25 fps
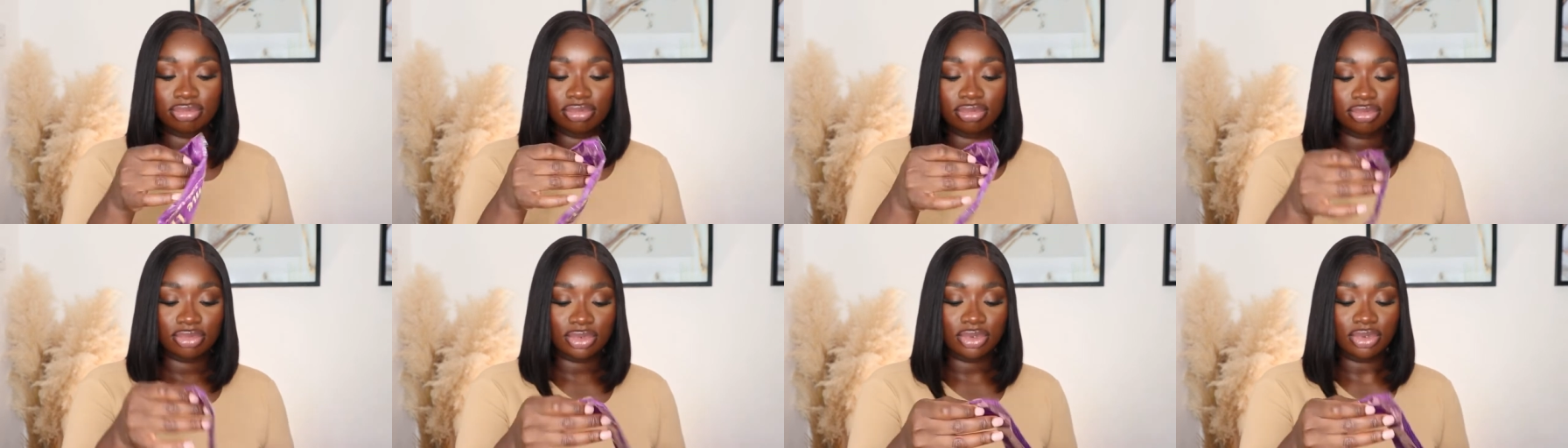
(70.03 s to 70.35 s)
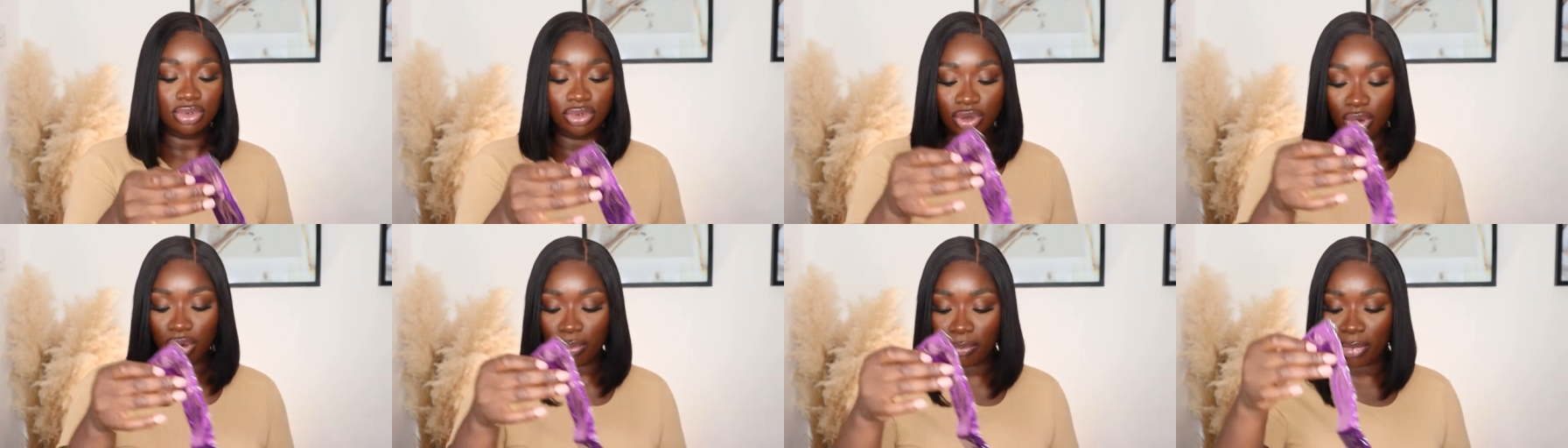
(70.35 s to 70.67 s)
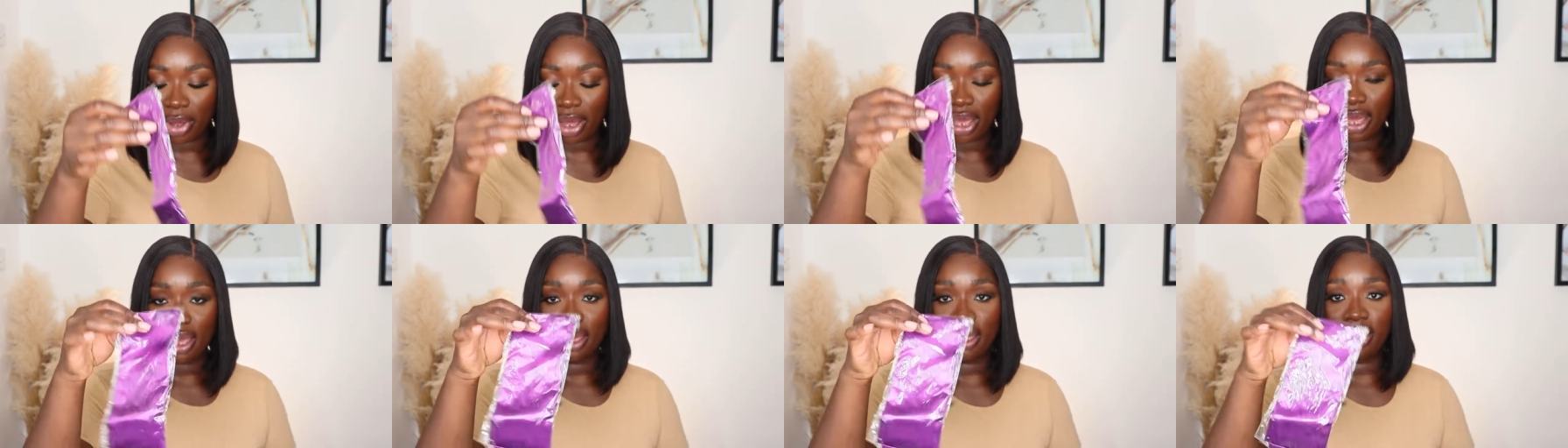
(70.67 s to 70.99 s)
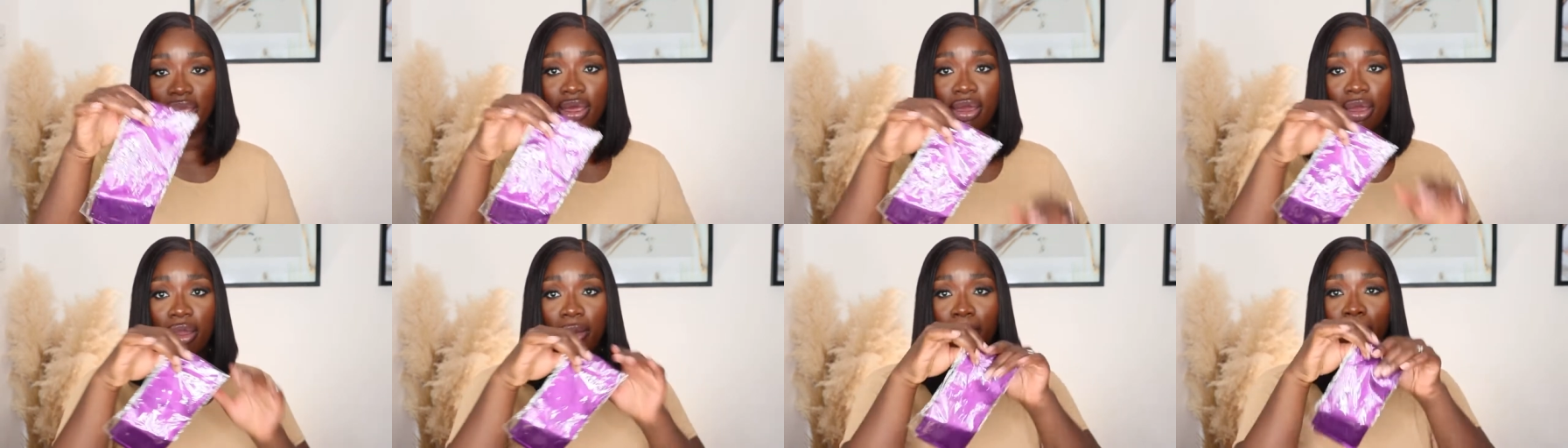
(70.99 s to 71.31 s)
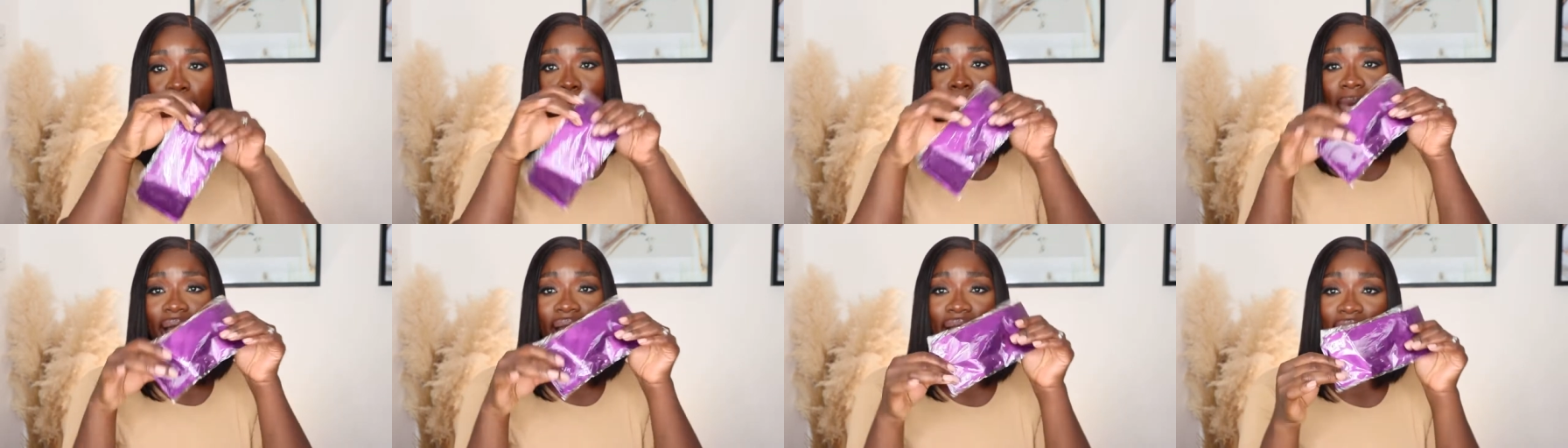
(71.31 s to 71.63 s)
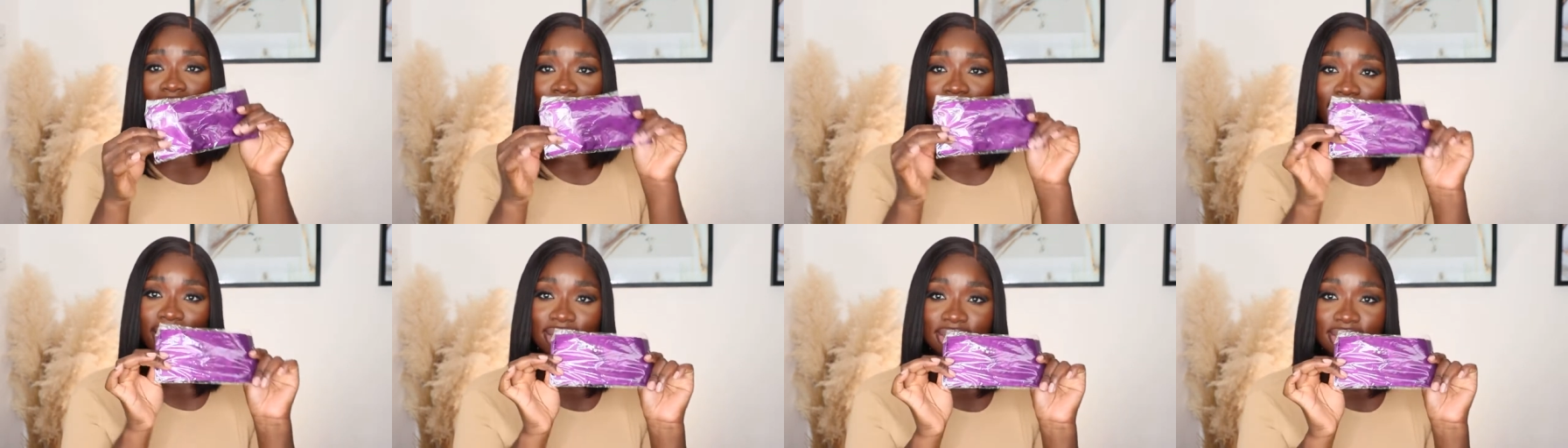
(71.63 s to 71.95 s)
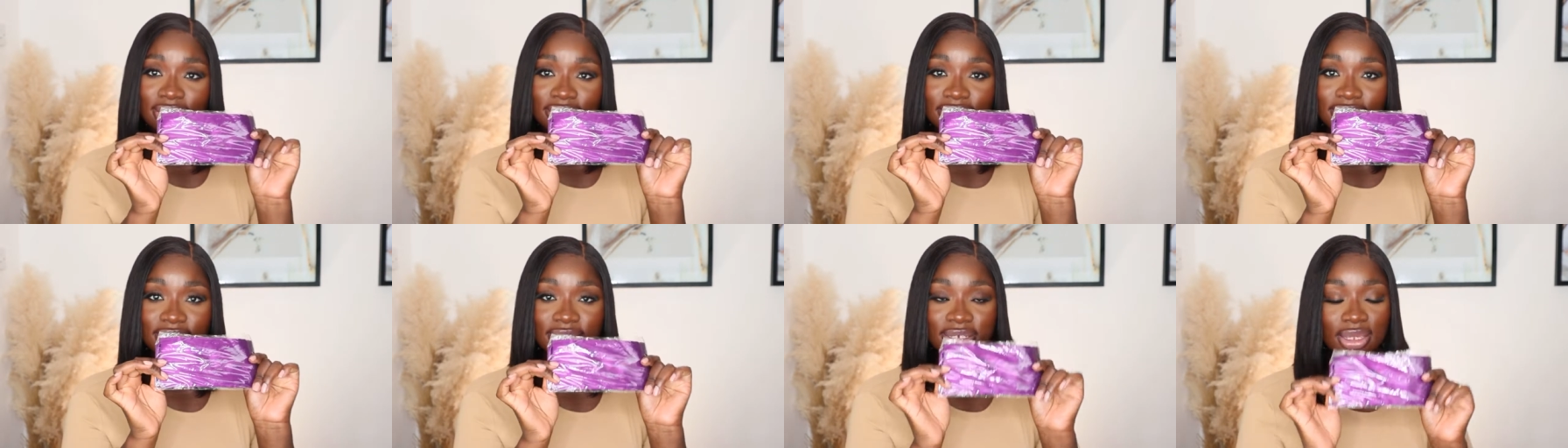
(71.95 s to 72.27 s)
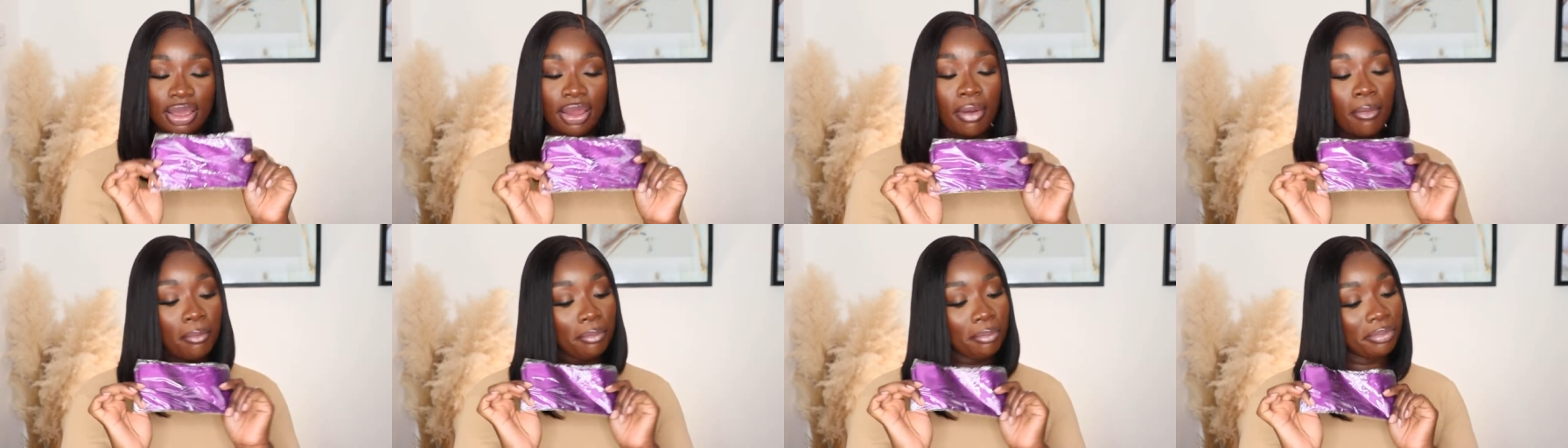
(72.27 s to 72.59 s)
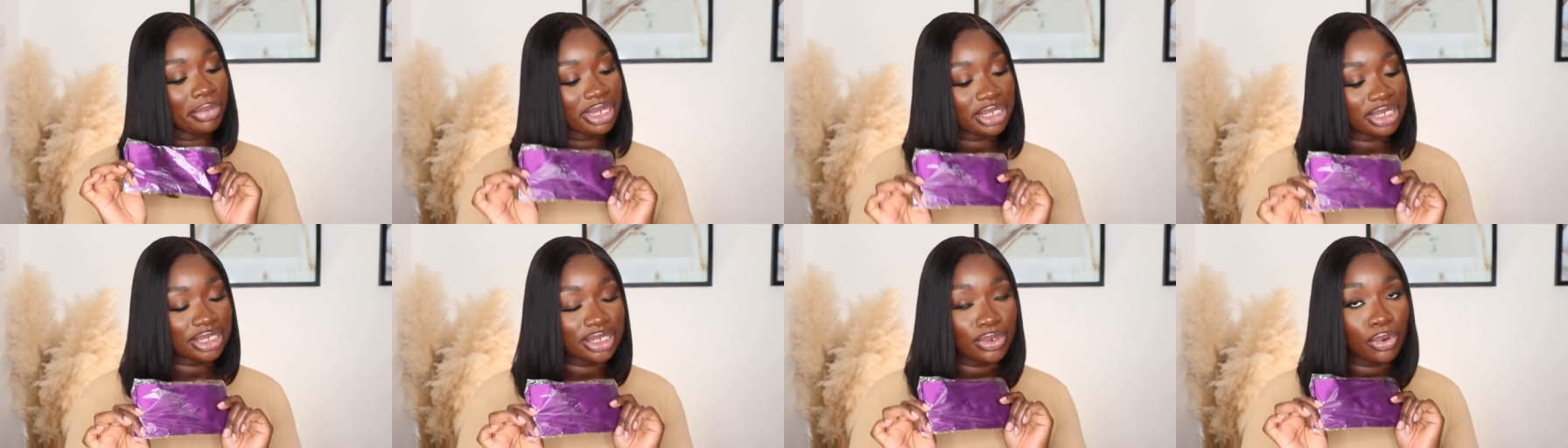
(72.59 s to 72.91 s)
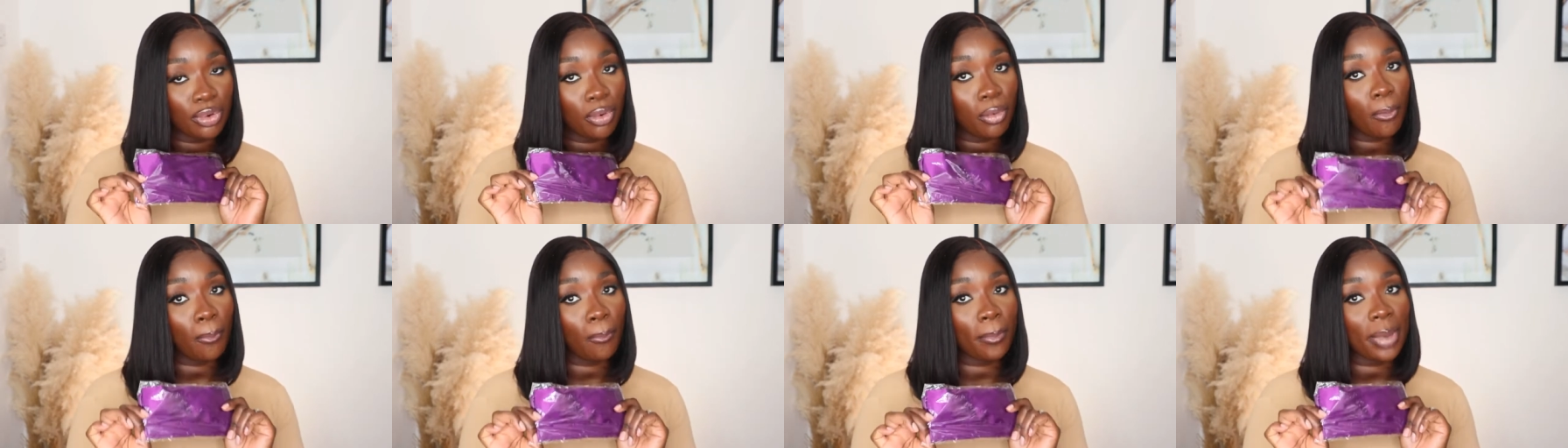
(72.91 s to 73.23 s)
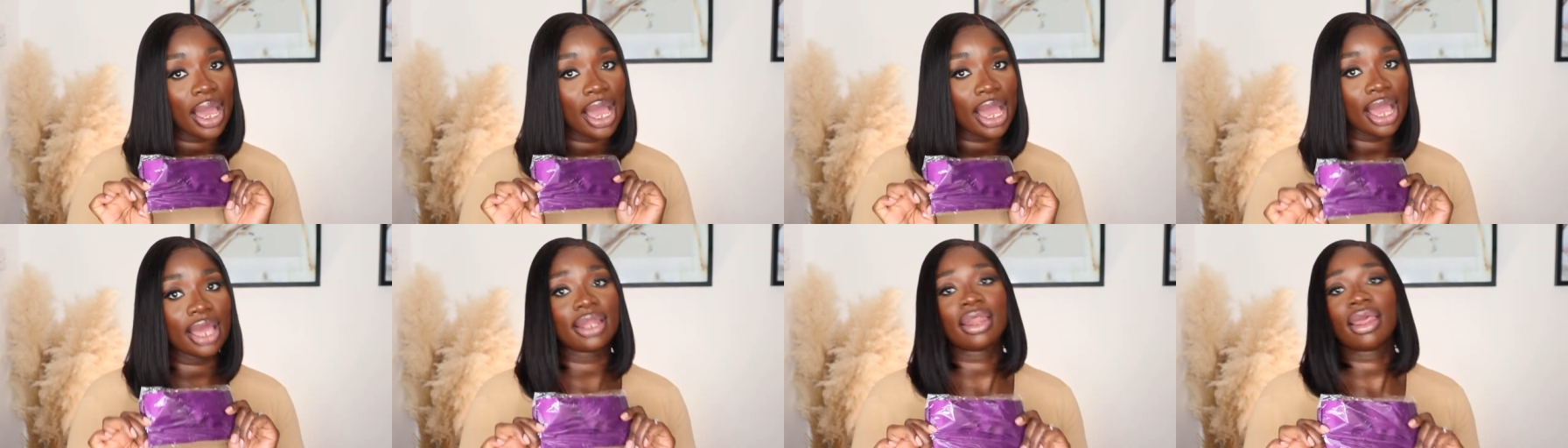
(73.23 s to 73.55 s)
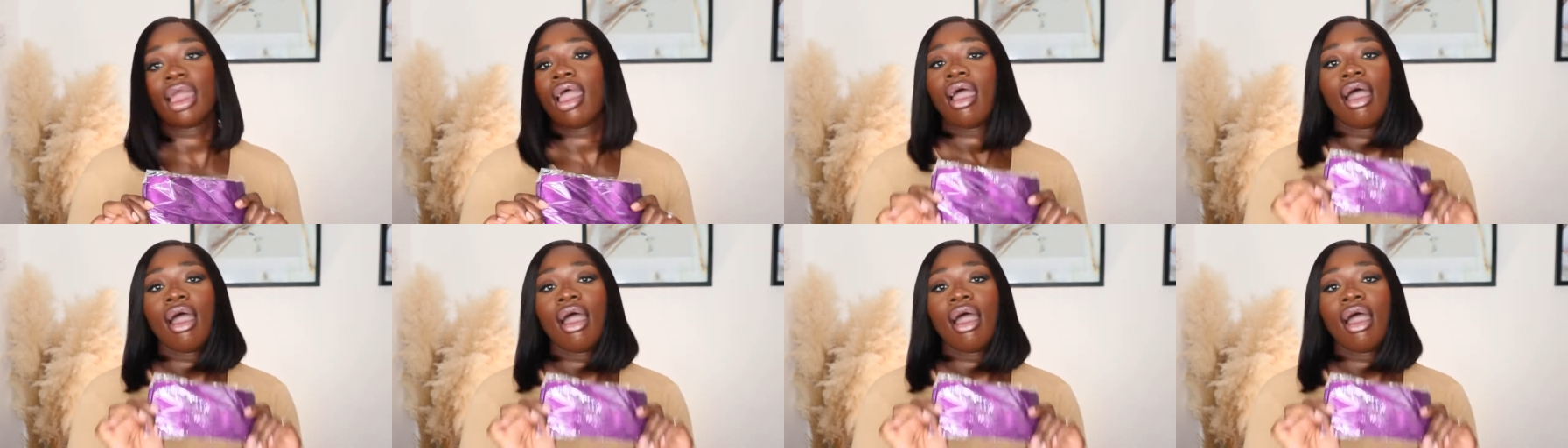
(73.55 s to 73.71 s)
I've got my band my silk band.